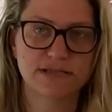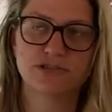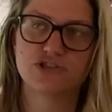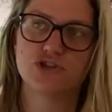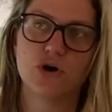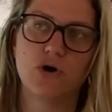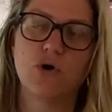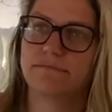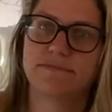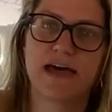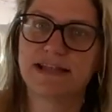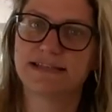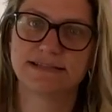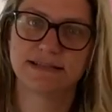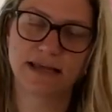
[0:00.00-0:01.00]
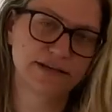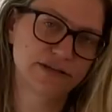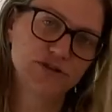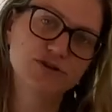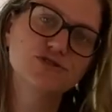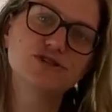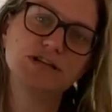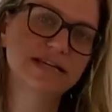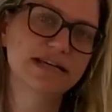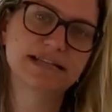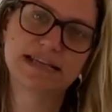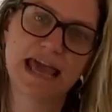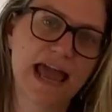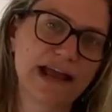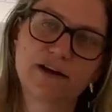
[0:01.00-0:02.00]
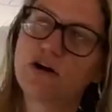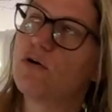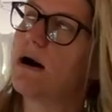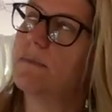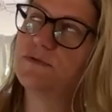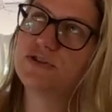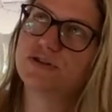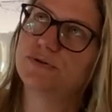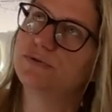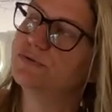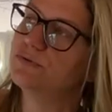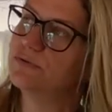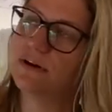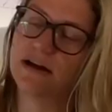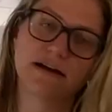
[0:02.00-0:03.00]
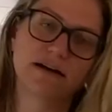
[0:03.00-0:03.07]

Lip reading: So that's like, usually it can go up to,